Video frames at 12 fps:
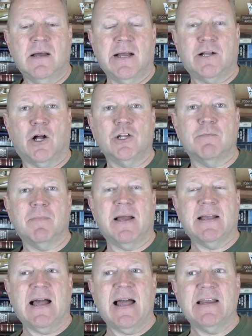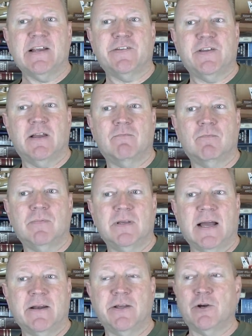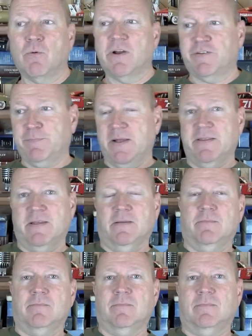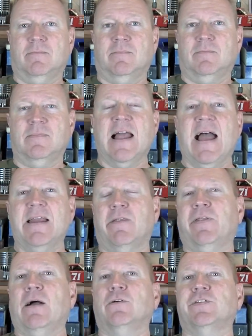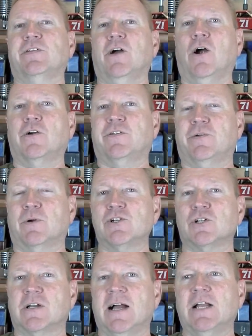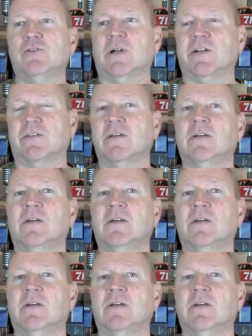I called up my guy and I said, I know you don't want to spend the $9,000 of the original contract,